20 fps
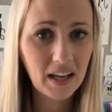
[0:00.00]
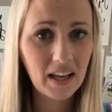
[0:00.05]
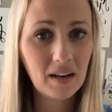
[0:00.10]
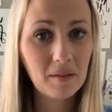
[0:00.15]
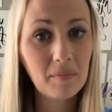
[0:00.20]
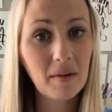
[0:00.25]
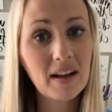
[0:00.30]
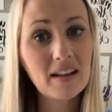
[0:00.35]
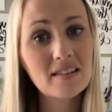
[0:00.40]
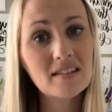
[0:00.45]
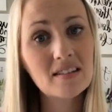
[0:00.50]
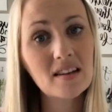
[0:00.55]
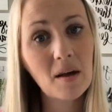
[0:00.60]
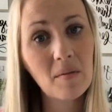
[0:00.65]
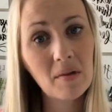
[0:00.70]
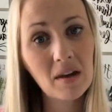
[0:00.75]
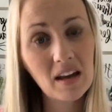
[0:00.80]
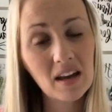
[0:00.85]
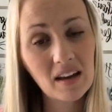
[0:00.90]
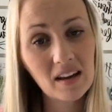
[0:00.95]
pit in my
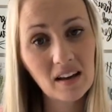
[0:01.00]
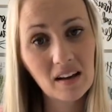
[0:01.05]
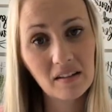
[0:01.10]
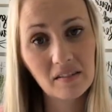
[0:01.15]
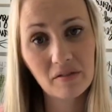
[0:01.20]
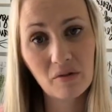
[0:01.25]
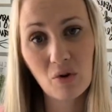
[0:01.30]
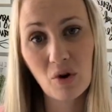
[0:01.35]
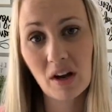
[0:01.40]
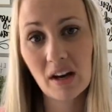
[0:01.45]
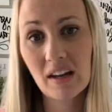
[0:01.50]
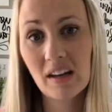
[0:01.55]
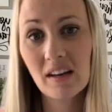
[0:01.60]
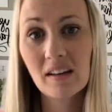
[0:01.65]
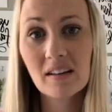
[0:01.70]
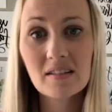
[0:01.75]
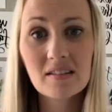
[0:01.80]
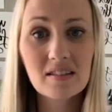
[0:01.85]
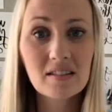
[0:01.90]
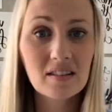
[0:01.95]
stomach of
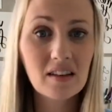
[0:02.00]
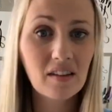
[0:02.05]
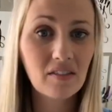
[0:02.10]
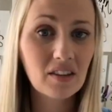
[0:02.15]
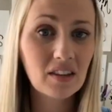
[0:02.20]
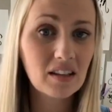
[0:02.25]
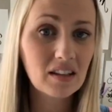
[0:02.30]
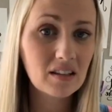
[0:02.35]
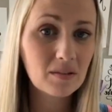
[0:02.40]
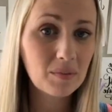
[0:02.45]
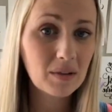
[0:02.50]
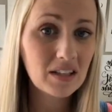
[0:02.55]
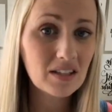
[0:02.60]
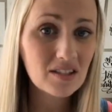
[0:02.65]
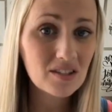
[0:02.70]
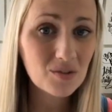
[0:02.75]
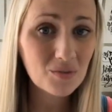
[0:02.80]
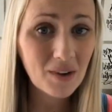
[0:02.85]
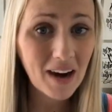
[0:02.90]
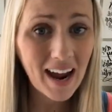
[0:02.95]
wanting everything to be
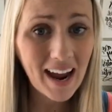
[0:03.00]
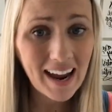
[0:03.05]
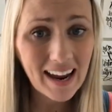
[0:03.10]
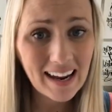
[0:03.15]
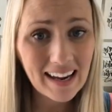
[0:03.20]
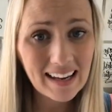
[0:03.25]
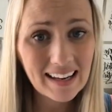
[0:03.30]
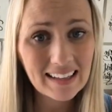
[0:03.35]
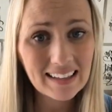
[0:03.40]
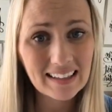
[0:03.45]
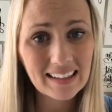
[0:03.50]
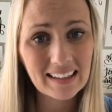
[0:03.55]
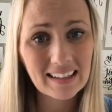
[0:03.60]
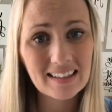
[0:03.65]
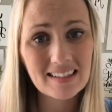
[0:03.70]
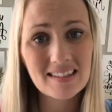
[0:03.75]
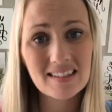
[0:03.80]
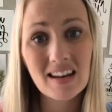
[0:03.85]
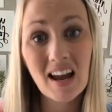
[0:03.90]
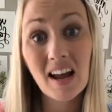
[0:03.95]
just right,
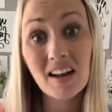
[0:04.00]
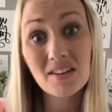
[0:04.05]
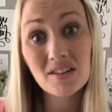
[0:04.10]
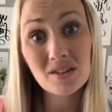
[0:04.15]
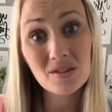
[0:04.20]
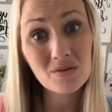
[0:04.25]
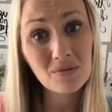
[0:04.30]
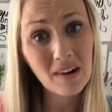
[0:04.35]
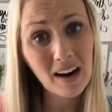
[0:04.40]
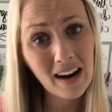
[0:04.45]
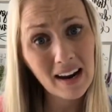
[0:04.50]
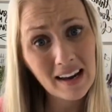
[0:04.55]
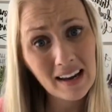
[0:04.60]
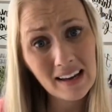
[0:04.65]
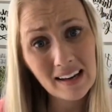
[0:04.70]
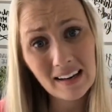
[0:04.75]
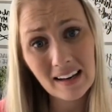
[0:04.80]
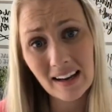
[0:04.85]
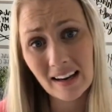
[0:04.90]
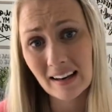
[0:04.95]
and it's not just
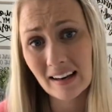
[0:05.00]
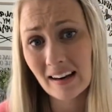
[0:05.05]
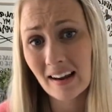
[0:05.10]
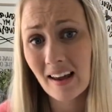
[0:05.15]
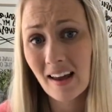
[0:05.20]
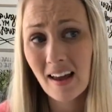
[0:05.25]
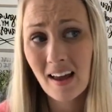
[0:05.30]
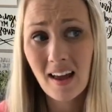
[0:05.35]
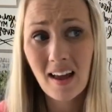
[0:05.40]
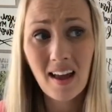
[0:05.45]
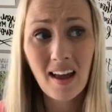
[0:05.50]
right, and